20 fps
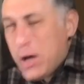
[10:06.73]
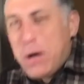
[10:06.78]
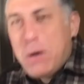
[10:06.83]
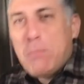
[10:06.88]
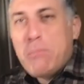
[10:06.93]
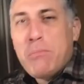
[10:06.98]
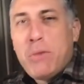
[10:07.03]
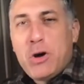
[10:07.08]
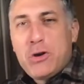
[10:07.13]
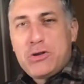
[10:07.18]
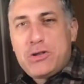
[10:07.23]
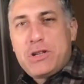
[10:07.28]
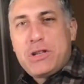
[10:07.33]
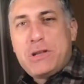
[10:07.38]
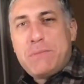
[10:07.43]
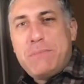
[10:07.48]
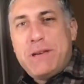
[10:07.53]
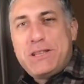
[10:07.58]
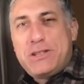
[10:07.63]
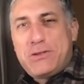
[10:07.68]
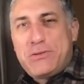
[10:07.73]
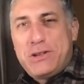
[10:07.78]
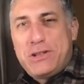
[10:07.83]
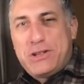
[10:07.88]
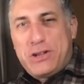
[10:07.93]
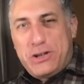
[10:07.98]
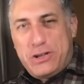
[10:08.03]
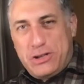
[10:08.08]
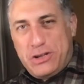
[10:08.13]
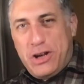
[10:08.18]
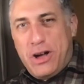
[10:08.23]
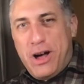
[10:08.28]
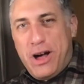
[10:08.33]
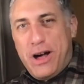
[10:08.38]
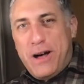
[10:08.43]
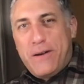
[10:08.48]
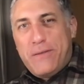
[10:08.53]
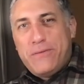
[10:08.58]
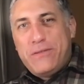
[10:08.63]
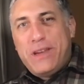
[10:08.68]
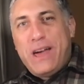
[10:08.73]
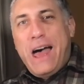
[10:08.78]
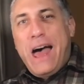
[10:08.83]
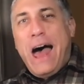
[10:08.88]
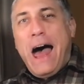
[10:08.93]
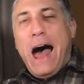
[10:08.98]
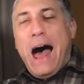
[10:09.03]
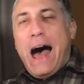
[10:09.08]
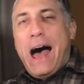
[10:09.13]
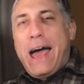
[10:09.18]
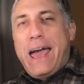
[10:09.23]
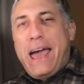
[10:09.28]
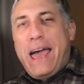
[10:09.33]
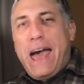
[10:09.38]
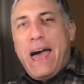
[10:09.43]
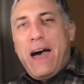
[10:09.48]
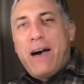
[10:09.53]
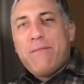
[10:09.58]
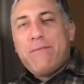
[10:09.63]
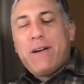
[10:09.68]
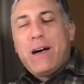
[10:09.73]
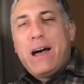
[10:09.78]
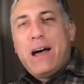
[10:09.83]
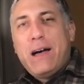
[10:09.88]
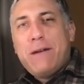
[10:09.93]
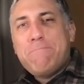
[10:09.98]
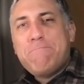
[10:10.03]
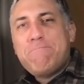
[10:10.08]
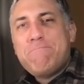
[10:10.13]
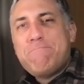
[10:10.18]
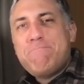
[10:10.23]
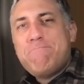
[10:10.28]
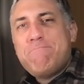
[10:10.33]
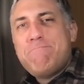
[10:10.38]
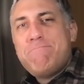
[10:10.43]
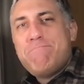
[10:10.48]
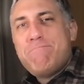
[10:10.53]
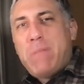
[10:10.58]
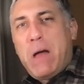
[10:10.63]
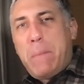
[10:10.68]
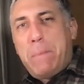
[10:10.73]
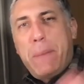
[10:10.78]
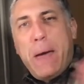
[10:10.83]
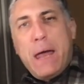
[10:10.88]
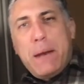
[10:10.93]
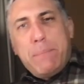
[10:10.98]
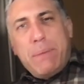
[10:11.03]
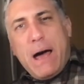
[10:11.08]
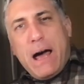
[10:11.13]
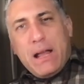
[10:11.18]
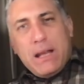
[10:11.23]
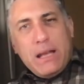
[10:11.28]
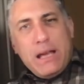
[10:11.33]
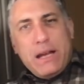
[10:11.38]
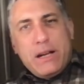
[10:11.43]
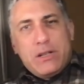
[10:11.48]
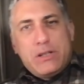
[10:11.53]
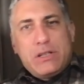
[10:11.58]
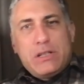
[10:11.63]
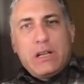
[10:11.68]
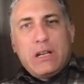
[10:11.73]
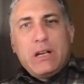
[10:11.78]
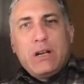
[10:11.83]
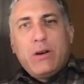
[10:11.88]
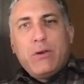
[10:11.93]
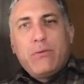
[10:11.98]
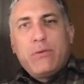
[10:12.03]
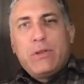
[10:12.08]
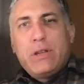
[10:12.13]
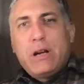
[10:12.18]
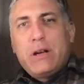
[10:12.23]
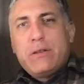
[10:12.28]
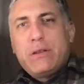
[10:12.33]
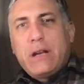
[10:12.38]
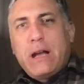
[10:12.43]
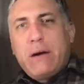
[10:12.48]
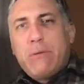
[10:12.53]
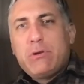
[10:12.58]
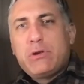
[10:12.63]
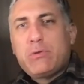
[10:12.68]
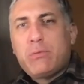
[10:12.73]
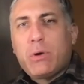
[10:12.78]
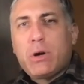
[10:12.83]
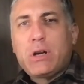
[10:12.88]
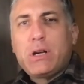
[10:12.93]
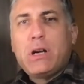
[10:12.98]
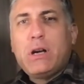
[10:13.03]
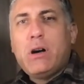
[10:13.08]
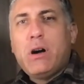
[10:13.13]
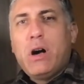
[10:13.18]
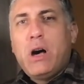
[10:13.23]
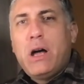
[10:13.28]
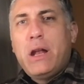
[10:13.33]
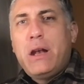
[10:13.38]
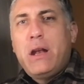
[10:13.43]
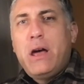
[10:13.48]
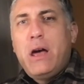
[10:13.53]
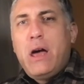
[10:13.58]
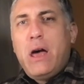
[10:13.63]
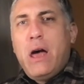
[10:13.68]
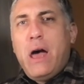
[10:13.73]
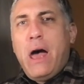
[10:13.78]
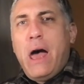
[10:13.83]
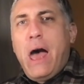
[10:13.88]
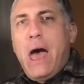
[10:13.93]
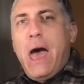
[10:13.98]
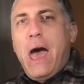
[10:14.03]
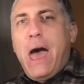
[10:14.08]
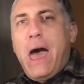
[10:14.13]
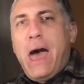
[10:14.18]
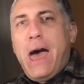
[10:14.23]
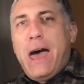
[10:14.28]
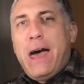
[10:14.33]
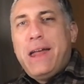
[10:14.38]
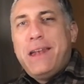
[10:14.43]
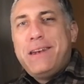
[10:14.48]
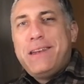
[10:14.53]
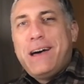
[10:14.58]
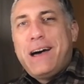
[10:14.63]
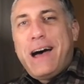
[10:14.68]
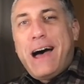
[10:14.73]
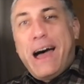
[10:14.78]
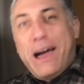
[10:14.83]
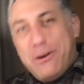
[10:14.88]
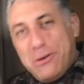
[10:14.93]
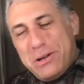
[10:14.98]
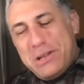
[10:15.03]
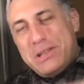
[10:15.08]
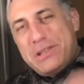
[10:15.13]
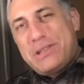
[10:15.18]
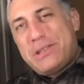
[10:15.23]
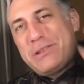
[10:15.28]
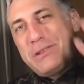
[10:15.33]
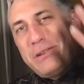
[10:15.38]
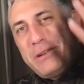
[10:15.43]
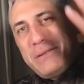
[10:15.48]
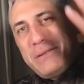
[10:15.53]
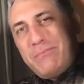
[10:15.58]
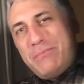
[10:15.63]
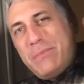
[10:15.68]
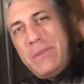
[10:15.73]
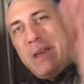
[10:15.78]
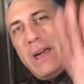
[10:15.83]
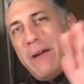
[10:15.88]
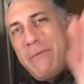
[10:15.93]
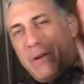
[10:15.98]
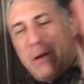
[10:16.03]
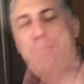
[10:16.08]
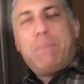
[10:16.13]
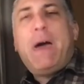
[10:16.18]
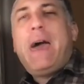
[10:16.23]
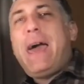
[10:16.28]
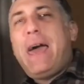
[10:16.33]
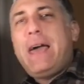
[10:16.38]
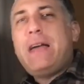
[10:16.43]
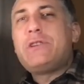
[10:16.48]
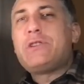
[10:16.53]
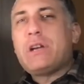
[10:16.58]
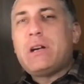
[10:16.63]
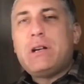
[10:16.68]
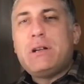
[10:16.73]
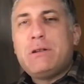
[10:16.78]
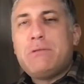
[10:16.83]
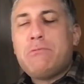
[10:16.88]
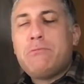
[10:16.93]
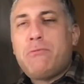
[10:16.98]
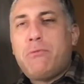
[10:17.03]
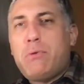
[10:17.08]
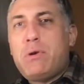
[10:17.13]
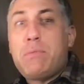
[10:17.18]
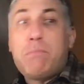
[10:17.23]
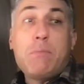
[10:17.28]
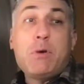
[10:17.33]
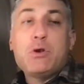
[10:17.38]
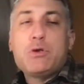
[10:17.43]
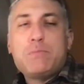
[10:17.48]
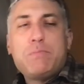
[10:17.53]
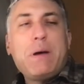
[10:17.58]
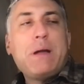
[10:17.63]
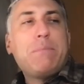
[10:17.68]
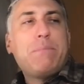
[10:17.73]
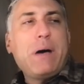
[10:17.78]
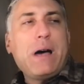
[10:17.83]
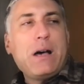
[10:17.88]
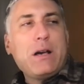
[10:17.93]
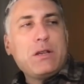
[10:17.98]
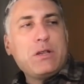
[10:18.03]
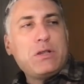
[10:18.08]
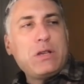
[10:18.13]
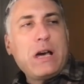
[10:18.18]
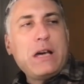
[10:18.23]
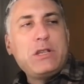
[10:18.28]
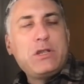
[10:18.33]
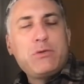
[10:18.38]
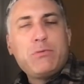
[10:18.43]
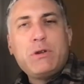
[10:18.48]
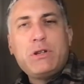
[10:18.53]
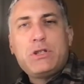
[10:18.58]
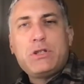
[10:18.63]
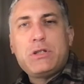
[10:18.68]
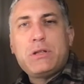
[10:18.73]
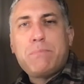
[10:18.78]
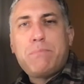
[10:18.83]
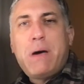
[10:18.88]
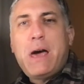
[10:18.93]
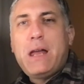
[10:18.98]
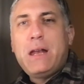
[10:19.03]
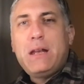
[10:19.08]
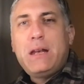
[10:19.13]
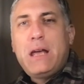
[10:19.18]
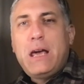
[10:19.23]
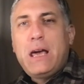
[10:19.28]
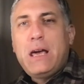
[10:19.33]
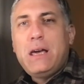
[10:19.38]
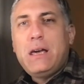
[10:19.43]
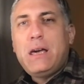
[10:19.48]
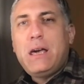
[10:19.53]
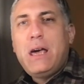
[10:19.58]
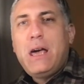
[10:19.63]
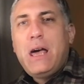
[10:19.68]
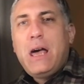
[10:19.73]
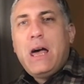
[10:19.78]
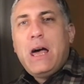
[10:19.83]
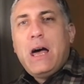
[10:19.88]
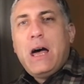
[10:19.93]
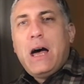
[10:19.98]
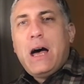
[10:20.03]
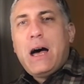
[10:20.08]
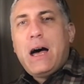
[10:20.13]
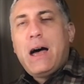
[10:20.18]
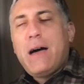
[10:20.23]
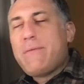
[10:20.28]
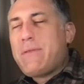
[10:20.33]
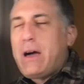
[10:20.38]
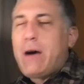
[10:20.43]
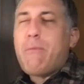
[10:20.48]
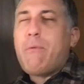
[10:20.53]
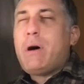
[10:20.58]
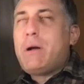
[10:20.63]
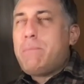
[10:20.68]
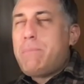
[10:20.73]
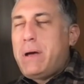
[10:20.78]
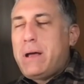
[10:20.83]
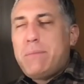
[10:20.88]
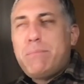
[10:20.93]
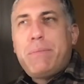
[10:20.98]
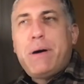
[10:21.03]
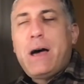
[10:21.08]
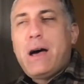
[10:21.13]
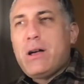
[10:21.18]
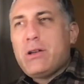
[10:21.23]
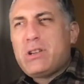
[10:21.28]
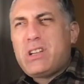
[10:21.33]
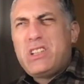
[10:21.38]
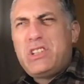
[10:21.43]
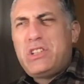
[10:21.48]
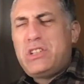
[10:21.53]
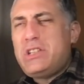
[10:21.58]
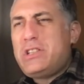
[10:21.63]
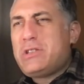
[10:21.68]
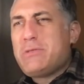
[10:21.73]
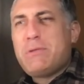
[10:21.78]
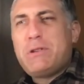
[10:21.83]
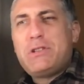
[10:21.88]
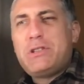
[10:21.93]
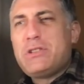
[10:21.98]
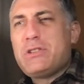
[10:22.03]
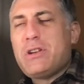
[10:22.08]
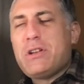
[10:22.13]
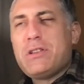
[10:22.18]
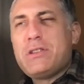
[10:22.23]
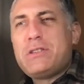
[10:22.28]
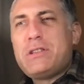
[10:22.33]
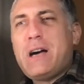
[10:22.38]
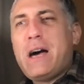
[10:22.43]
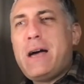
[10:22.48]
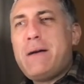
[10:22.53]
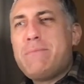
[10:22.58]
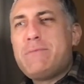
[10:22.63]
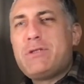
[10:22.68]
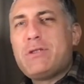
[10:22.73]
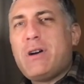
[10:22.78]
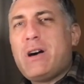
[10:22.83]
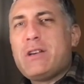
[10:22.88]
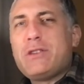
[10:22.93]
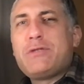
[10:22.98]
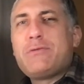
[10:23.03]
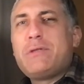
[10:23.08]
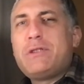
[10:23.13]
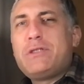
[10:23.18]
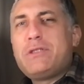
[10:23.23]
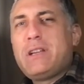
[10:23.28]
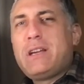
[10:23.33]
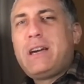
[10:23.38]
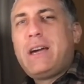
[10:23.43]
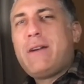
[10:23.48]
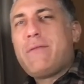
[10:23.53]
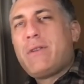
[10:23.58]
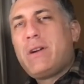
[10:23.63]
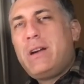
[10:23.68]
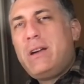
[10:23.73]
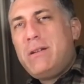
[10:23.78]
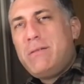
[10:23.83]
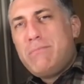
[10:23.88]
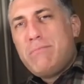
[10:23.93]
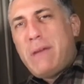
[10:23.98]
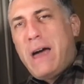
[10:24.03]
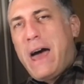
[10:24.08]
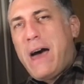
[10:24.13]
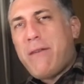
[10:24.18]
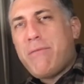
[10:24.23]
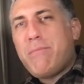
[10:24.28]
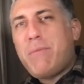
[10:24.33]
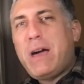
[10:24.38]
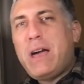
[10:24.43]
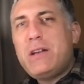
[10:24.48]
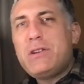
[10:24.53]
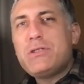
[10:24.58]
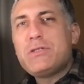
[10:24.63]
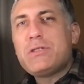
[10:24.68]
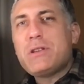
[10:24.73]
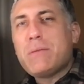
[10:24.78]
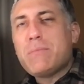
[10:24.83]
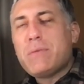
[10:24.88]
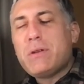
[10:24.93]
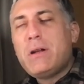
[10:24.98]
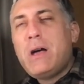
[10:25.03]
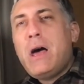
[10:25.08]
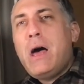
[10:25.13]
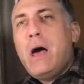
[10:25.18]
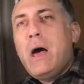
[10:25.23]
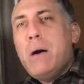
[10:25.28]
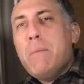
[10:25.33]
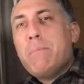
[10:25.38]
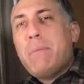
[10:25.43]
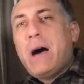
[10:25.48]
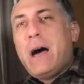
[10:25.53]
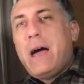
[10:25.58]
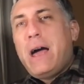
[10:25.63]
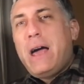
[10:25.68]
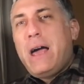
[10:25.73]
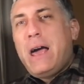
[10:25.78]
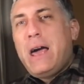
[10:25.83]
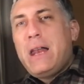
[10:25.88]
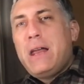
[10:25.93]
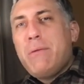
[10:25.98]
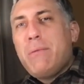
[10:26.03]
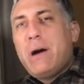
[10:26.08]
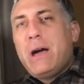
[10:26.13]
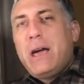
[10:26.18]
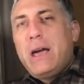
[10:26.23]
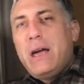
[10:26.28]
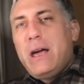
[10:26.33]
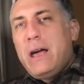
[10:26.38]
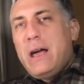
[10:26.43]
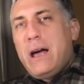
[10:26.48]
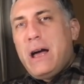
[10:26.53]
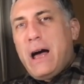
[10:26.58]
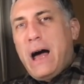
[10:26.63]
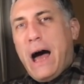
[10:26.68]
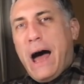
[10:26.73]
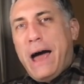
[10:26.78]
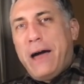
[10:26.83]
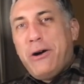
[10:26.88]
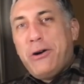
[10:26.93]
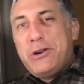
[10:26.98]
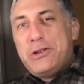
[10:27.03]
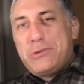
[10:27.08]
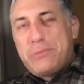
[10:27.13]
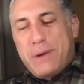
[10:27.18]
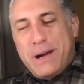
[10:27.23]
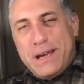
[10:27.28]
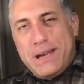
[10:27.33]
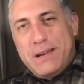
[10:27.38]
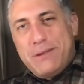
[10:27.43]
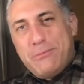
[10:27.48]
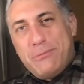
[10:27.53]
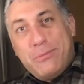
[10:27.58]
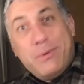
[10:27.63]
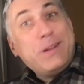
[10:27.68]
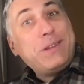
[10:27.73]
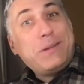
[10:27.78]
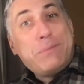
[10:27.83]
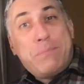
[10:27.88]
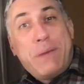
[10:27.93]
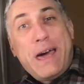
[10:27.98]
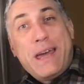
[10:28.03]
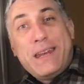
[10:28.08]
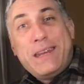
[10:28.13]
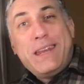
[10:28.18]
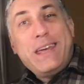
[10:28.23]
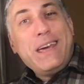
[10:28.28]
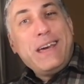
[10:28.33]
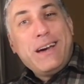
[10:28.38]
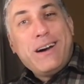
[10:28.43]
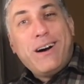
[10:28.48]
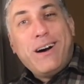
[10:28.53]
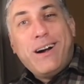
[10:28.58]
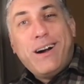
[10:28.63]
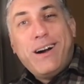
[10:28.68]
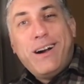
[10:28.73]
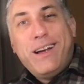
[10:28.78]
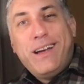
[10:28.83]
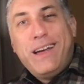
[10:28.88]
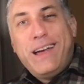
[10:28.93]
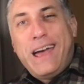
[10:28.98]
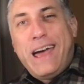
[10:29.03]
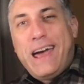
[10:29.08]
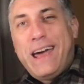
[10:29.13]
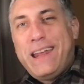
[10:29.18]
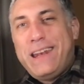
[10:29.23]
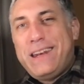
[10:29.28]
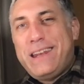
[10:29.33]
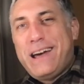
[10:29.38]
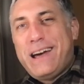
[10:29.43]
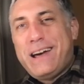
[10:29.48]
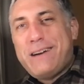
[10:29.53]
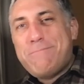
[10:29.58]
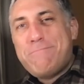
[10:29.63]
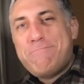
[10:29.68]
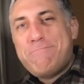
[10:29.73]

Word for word: most of the mysteries are solved. I have a, a pen pal letter sitting over there that I was working on, and uh, I always every page with most pen pals I switch the pen and ink. I've got one pen pal because she switches all the time, so I'll switch like every half page or something. But anyway, I always write what the pen and ink are, and uh,